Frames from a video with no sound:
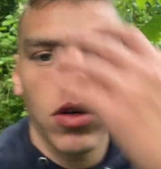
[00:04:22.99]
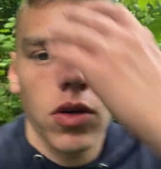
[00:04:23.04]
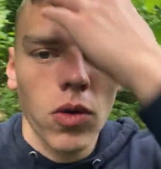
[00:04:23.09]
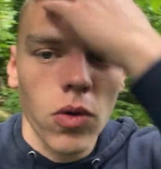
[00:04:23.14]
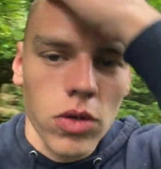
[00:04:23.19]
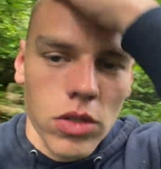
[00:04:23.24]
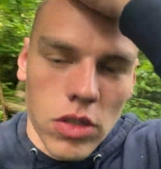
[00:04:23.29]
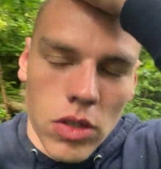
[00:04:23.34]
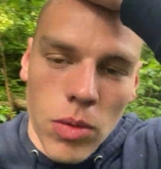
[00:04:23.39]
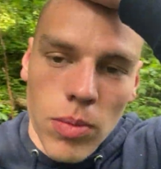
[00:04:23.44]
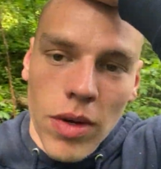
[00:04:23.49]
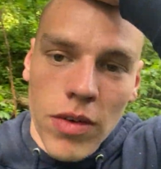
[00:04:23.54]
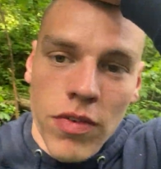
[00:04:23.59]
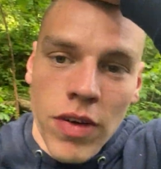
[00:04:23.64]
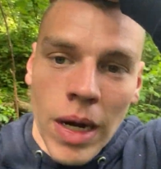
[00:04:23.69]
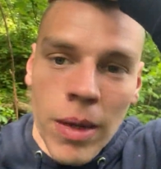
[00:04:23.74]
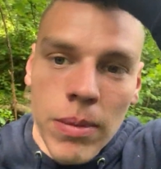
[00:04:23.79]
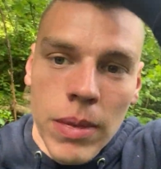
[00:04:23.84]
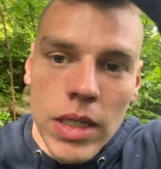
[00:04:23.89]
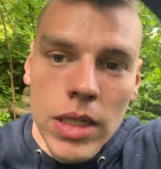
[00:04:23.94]
Of course, I got my
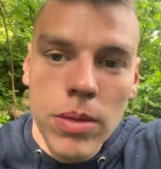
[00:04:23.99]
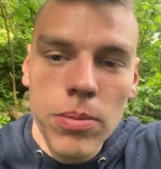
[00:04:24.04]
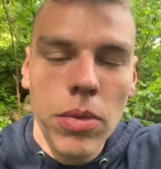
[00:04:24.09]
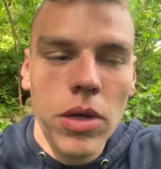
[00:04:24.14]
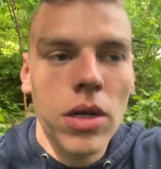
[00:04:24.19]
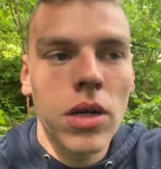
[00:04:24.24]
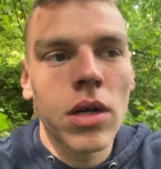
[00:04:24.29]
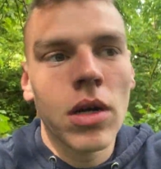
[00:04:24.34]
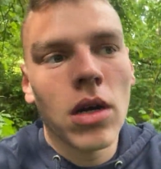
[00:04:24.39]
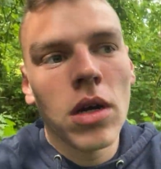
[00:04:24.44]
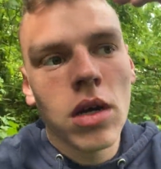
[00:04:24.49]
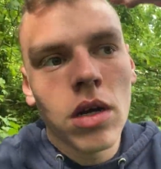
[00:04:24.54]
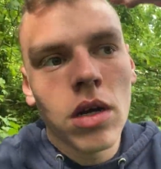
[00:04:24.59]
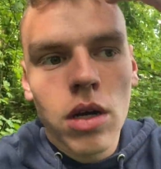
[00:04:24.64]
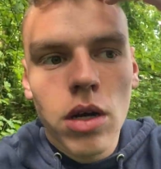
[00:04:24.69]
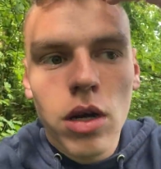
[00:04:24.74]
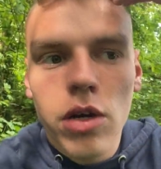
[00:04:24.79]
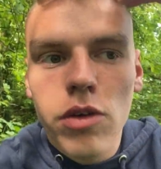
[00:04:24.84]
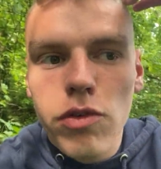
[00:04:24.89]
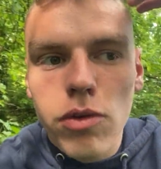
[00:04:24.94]
family, but
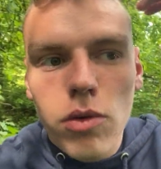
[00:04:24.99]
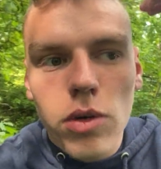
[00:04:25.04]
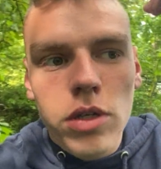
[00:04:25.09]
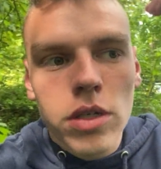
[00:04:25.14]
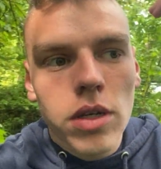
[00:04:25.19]
overall,